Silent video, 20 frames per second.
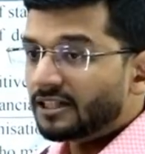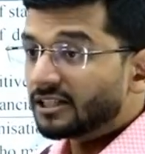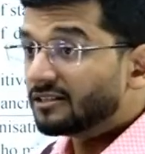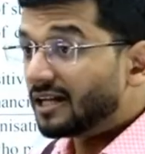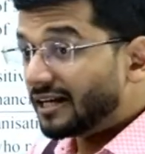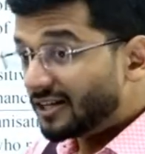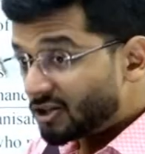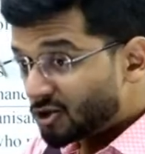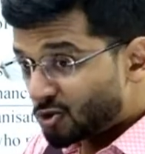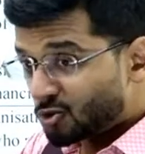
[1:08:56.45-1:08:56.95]

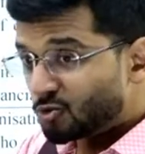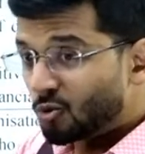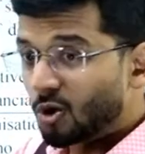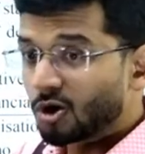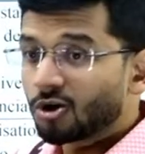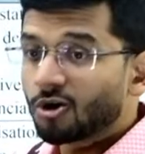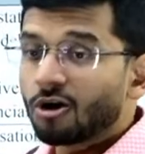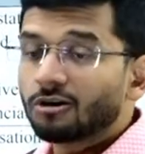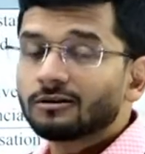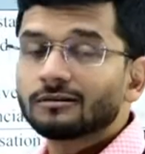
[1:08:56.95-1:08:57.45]
whether that is
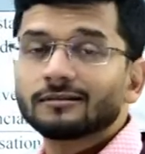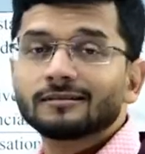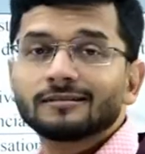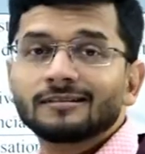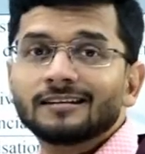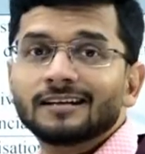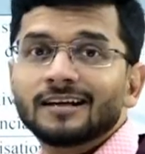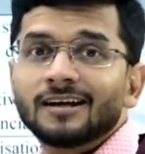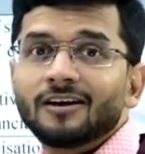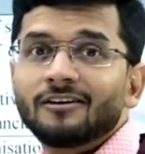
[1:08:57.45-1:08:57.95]
true or
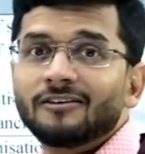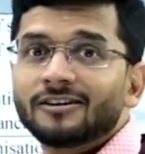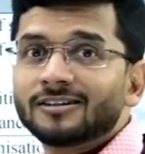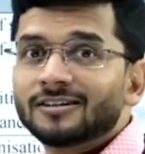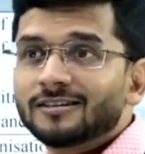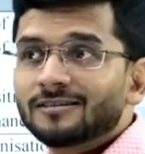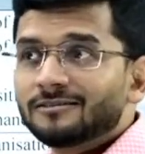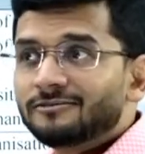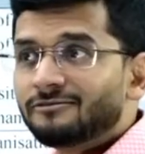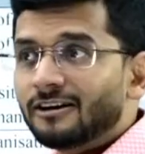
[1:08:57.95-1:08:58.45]
not,
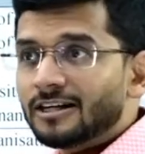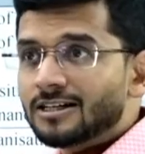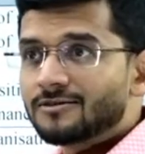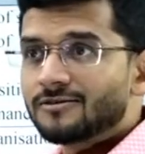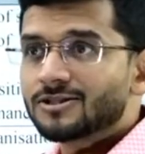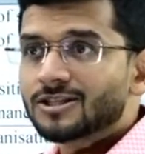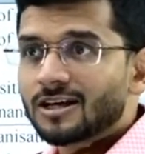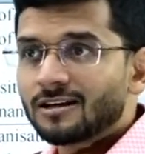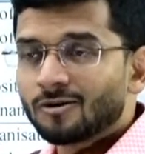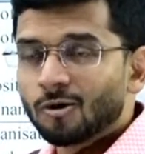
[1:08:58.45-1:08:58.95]
whether
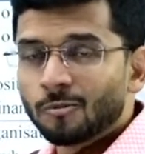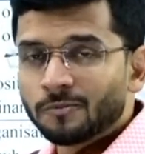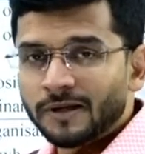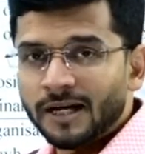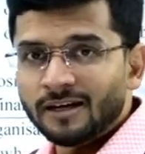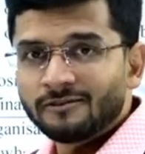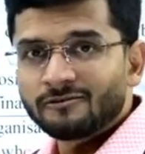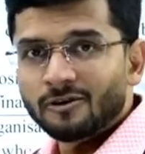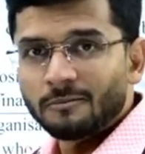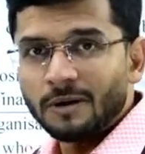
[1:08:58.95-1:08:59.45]
funds which are
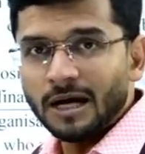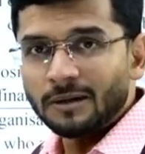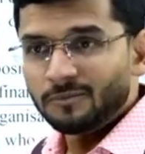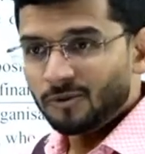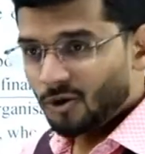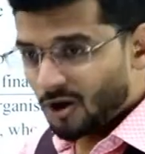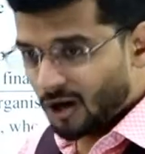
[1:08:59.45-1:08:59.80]
obtained from